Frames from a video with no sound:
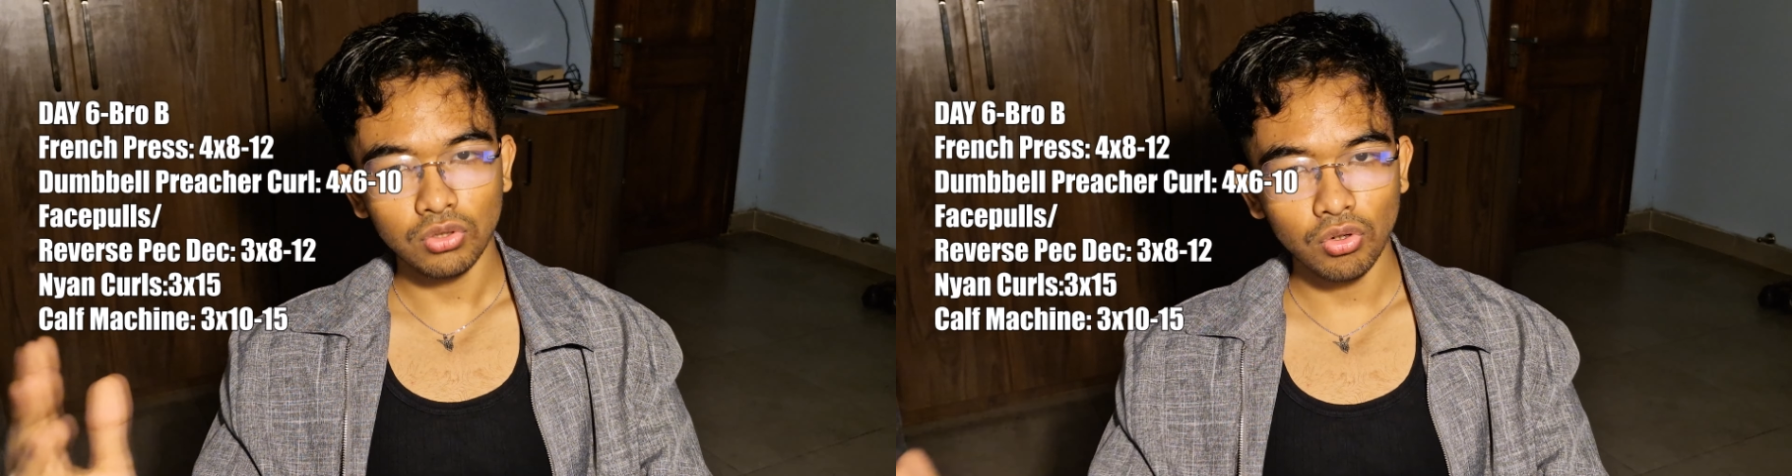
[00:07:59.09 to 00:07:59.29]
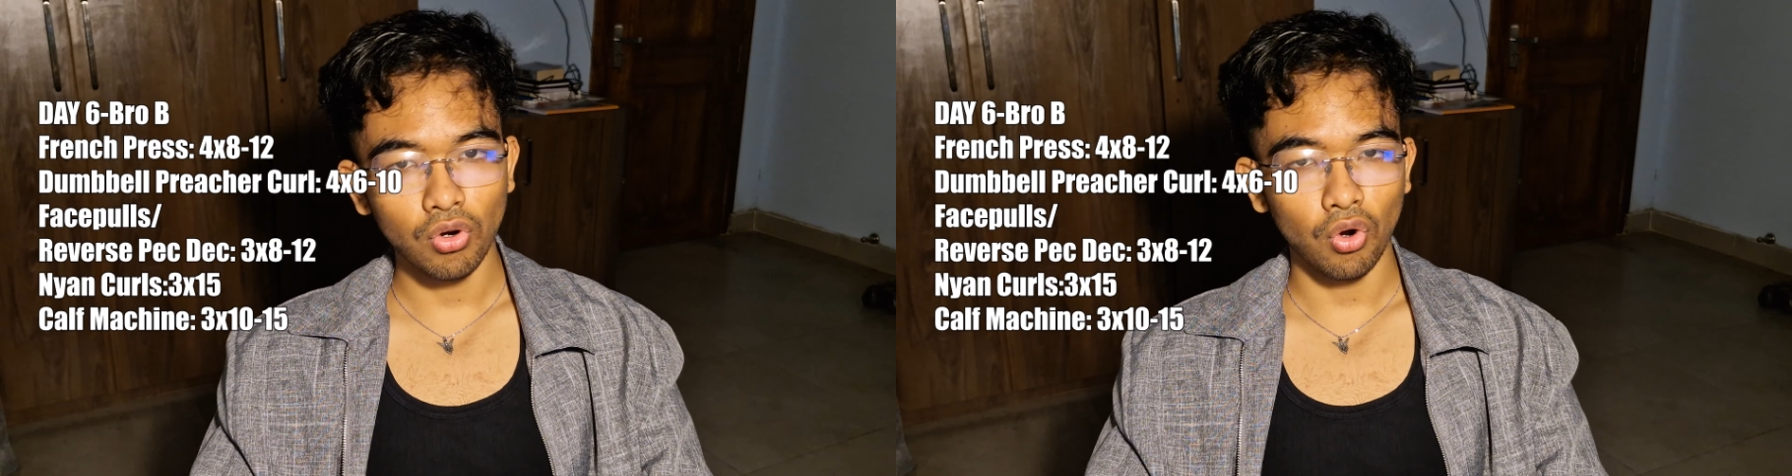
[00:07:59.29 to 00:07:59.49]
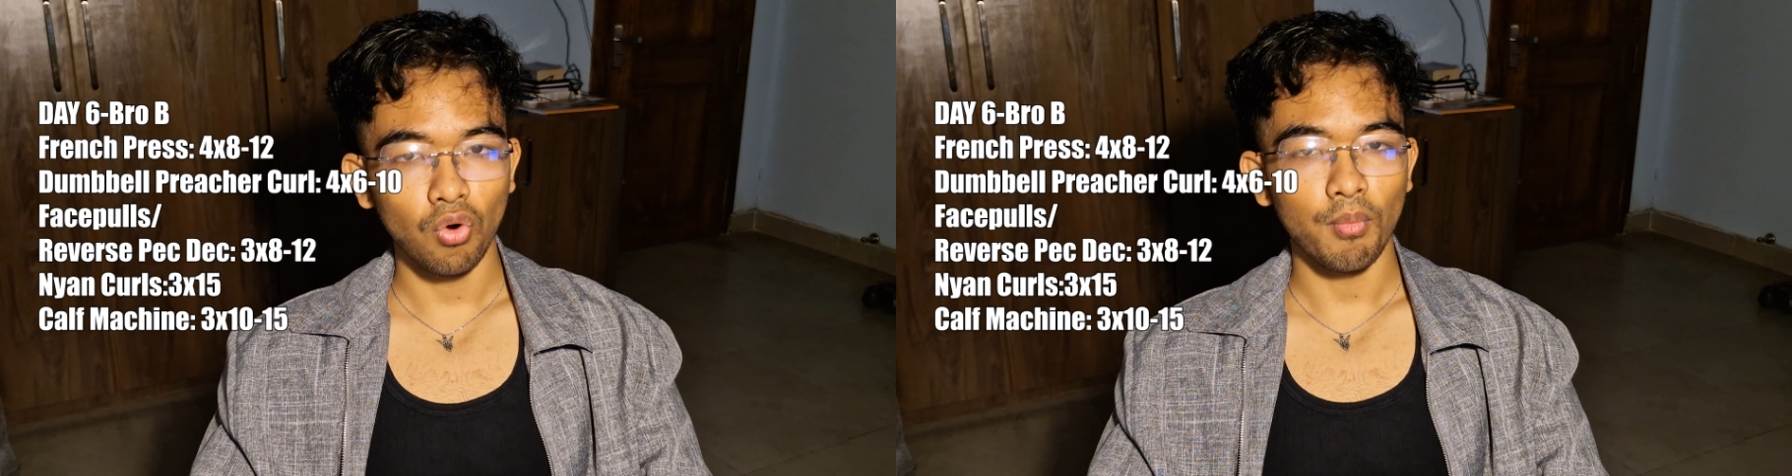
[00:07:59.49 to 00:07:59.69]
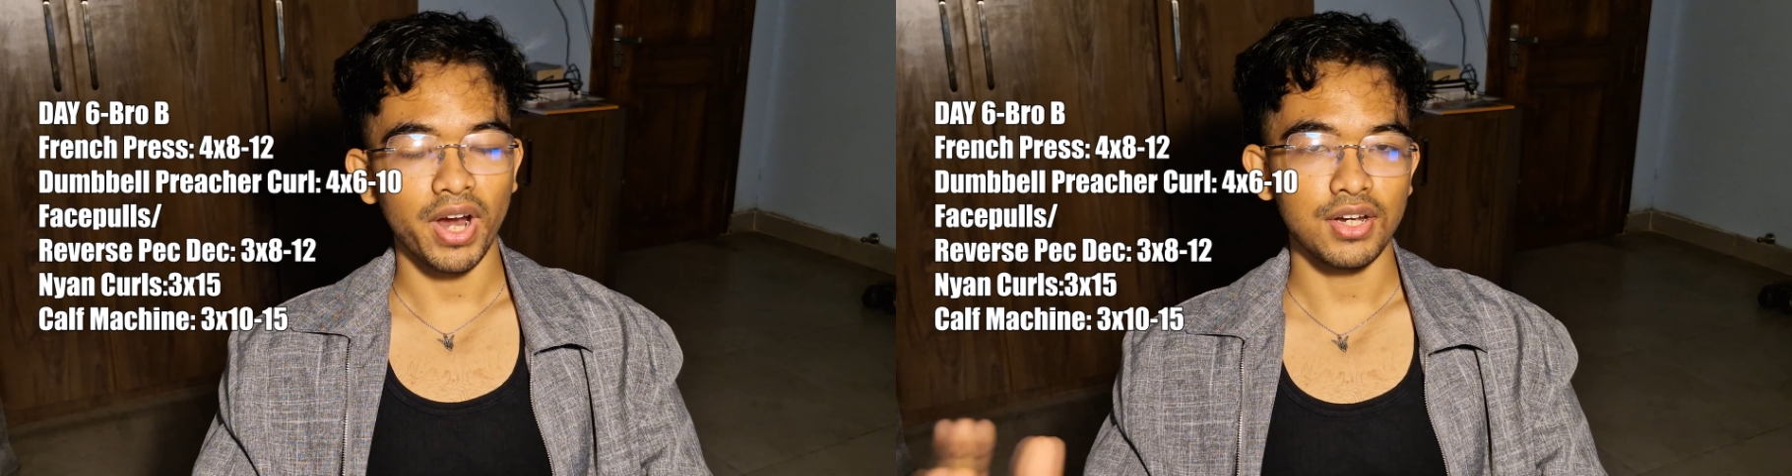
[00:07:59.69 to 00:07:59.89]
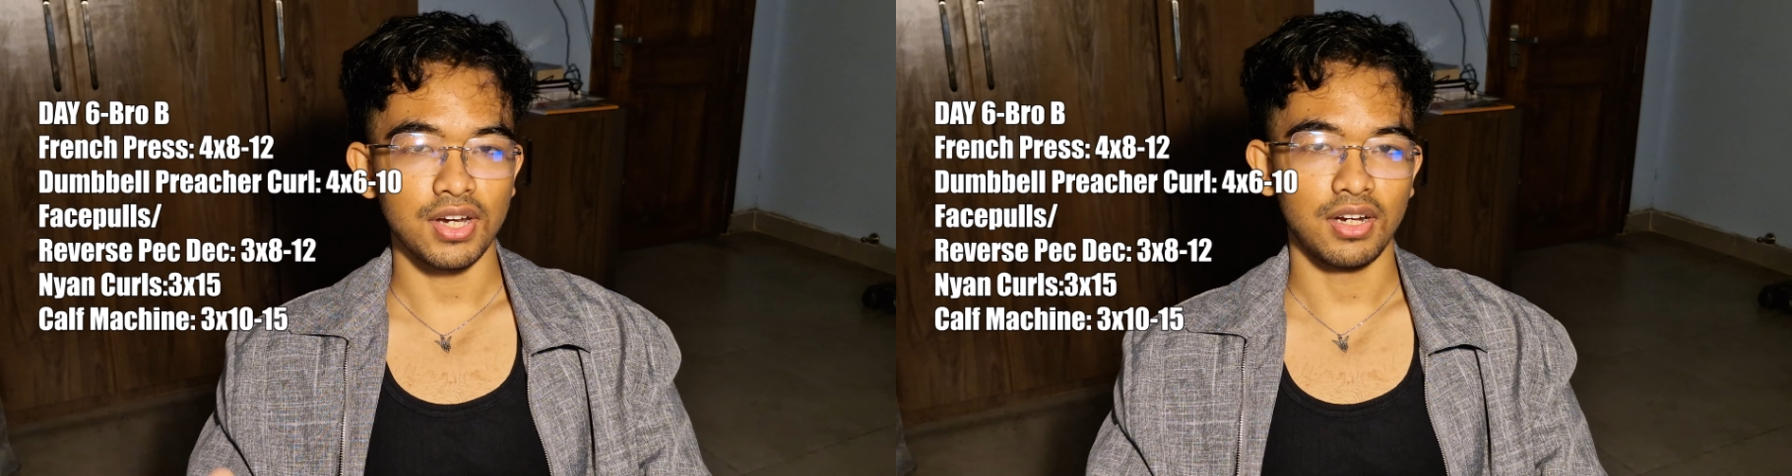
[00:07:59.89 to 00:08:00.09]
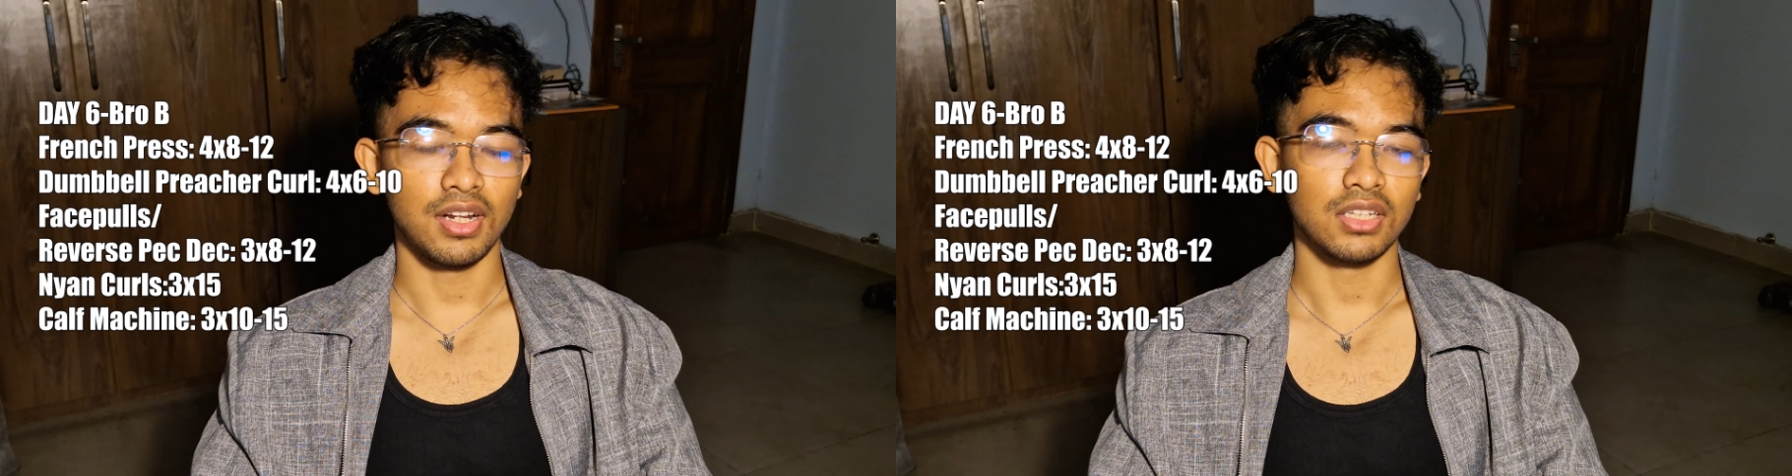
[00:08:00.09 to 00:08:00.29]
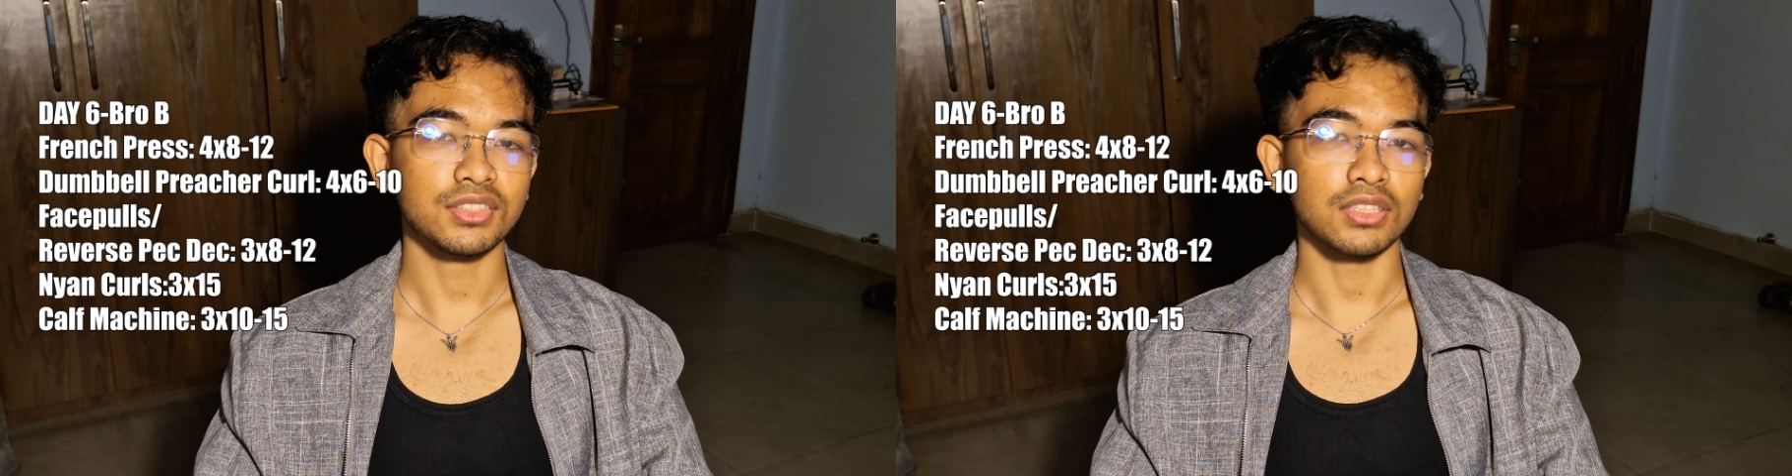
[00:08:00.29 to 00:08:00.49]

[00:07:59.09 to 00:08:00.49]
to grow my rear delts.